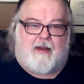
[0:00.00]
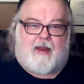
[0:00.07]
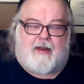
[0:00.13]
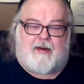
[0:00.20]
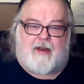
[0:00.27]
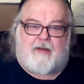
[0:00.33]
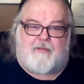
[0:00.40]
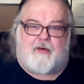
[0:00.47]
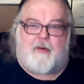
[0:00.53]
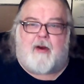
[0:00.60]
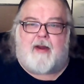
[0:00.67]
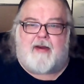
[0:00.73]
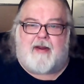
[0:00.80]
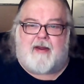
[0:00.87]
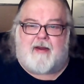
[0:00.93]
and you have no
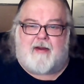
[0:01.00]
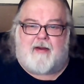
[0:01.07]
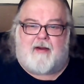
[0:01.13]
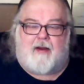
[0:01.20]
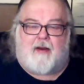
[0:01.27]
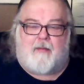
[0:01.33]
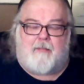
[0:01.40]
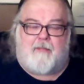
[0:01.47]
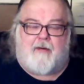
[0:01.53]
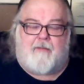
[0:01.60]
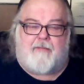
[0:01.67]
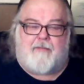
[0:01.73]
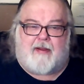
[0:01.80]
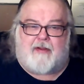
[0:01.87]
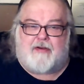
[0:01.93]
idea of,
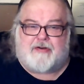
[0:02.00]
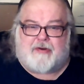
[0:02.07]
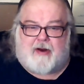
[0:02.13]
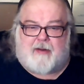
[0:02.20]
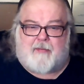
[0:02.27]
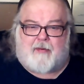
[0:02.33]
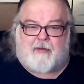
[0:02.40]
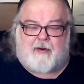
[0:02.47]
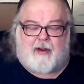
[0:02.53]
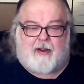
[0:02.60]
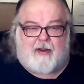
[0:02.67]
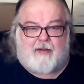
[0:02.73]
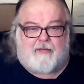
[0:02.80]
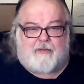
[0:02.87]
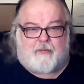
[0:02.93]
of English grammar
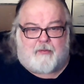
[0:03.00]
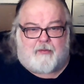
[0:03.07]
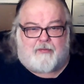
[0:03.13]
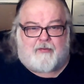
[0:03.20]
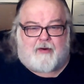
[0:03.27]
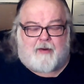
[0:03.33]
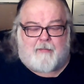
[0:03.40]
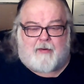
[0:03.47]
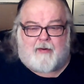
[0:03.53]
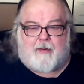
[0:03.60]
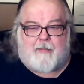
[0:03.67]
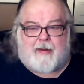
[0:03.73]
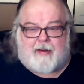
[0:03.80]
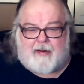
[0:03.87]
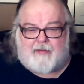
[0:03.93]
and the rules of grammar, I
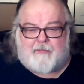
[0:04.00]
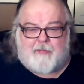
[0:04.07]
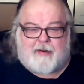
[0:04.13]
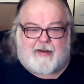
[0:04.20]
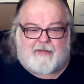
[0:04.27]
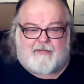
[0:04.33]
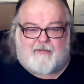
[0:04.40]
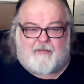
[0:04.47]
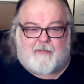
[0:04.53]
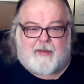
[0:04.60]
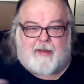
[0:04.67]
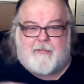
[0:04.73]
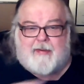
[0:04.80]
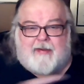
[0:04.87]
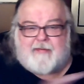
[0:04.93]
mean, it's pretty easy for
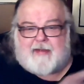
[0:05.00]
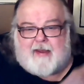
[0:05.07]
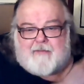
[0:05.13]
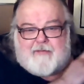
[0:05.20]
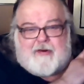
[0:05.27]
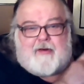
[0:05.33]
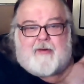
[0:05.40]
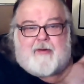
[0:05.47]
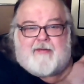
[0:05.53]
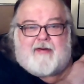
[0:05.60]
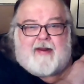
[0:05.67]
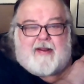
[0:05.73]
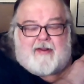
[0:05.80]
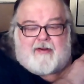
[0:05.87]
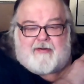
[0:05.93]
me because I have degrees in
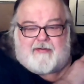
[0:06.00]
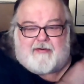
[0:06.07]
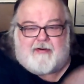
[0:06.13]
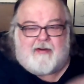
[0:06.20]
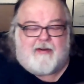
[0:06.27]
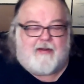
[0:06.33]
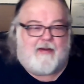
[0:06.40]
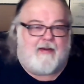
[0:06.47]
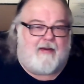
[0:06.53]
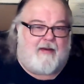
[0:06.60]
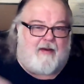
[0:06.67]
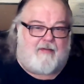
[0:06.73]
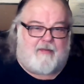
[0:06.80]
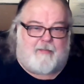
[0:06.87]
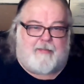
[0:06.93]
English.
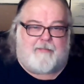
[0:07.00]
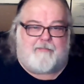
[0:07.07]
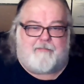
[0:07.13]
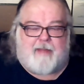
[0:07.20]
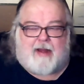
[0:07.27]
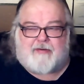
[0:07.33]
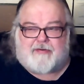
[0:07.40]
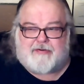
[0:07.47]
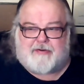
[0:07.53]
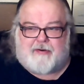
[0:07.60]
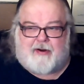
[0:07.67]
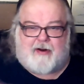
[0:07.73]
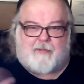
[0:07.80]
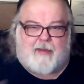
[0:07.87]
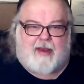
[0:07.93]
I have a bachelor's
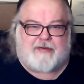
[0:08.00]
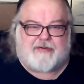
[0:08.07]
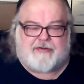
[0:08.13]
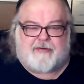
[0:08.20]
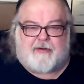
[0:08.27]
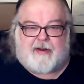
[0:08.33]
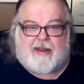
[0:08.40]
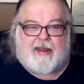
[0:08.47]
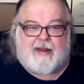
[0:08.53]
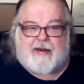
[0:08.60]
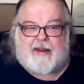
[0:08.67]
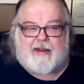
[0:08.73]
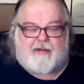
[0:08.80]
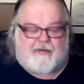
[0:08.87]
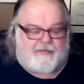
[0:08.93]
degree and a master's degree in
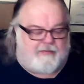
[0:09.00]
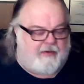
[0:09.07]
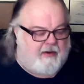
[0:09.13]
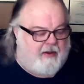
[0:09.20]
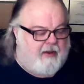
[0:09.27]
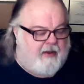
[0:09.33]
English.